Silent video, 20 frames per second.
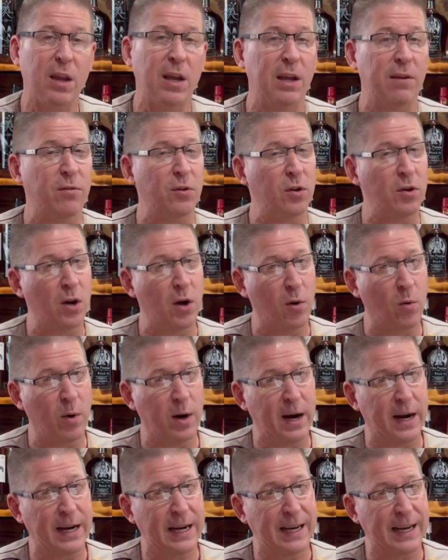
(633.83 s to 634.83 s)
if you know
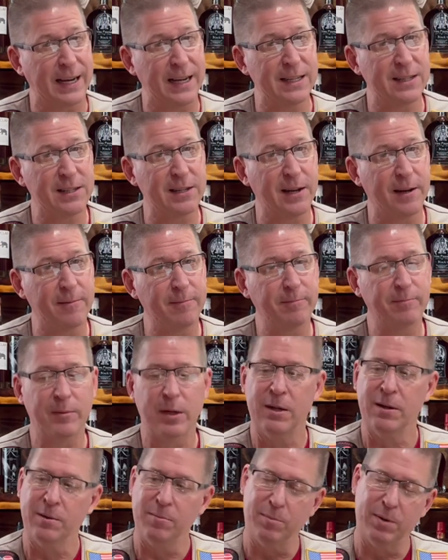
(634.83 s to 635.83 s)
where I can get some,
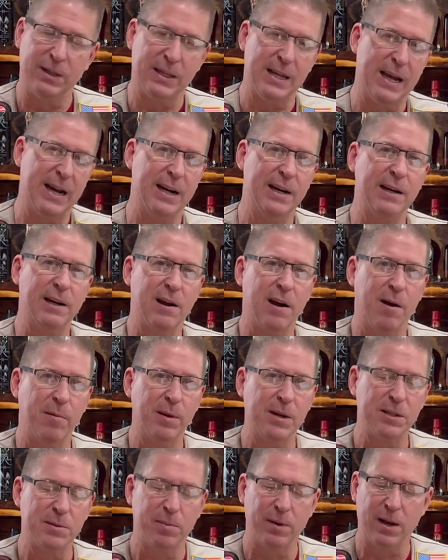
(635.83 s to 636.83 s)
put that in the
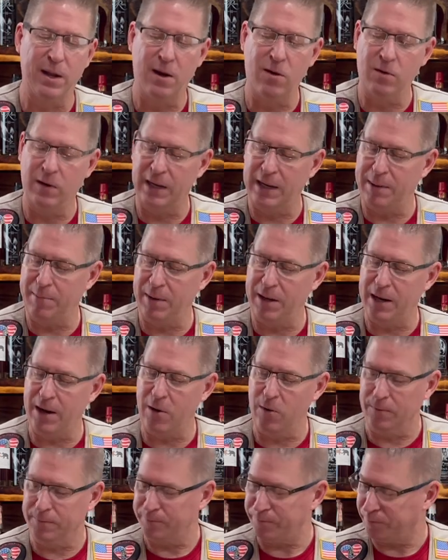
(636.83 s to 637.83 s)
comments below and let me
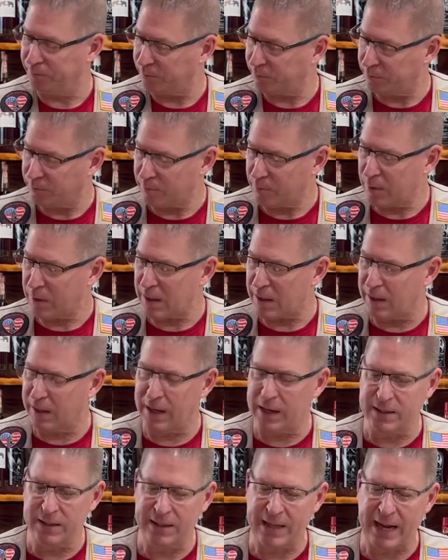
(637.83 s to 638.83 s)
know
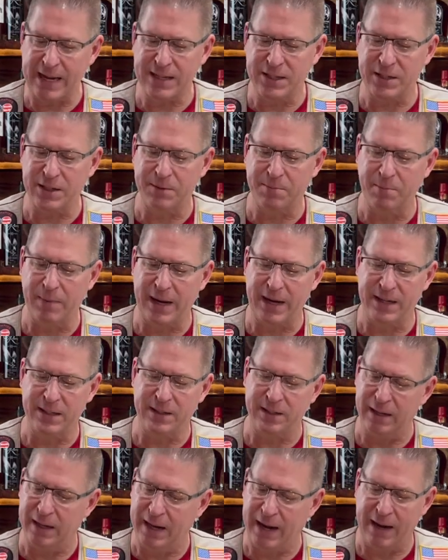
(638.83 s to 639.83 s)
because that just
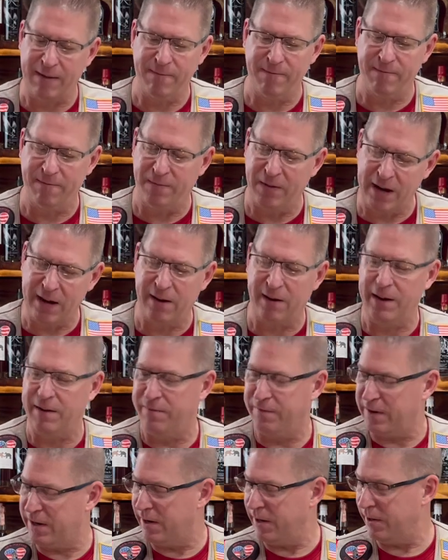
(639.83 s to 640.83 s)
makes a very,
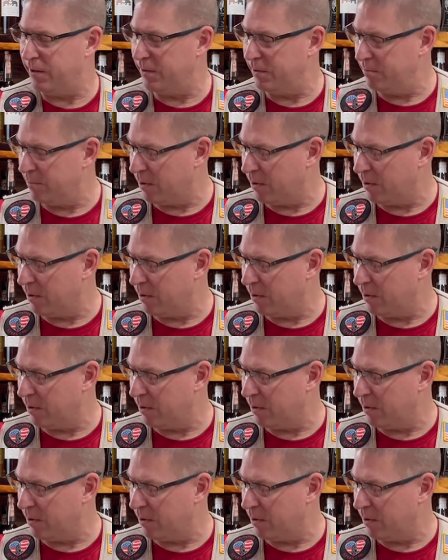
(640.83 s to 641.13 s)
very good